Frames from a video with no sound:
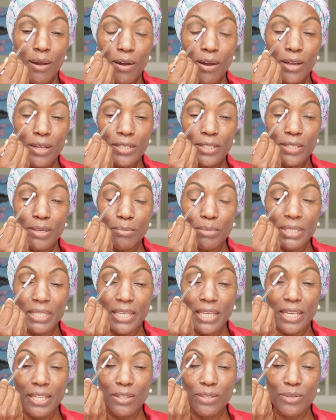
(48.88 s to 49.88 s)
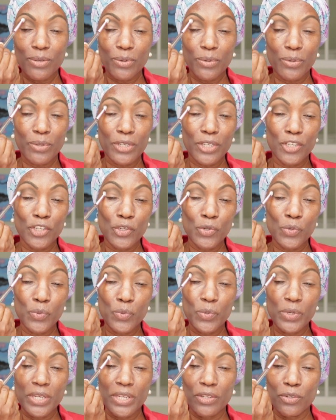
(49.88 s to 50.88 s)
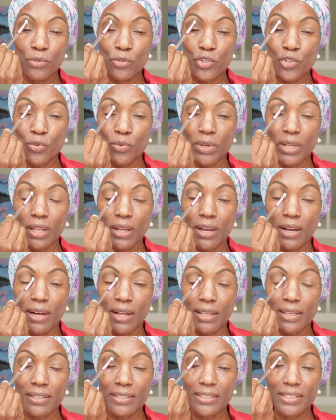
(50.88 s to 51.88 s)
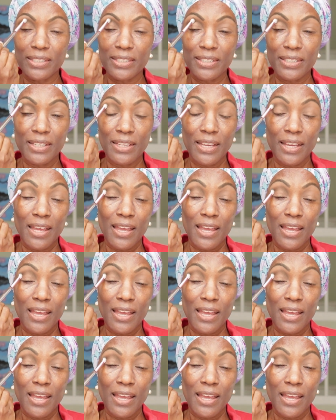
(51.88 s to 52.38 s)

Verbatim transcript: or some skin tone nude neutral colors.